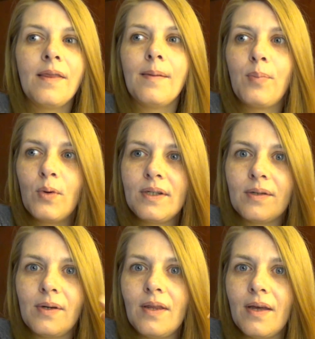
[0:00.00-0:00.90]
The boys
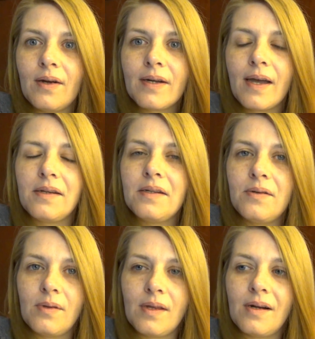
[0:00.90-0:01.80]
are in there kind of
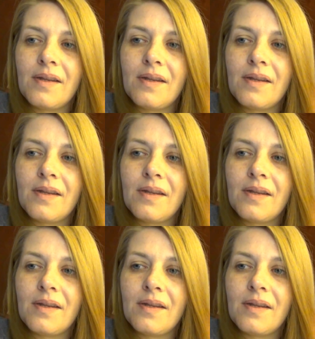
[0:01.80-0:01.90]
doing their